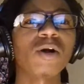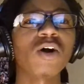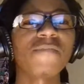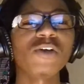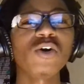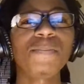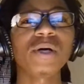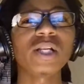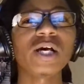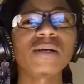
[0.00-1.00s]
Bro, if you don't
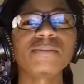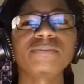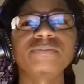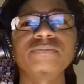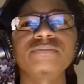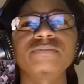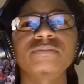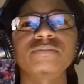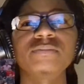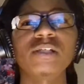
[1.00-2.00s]
pull up,
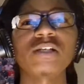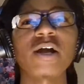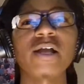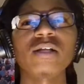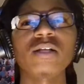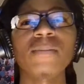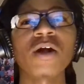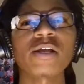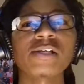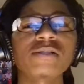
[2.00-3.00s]
it's alright.
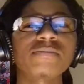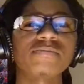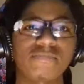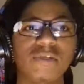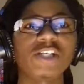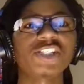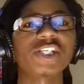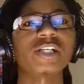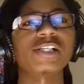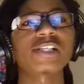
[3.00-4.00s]
LaMarcus. Good
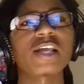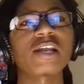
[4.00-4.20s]
shit. Let's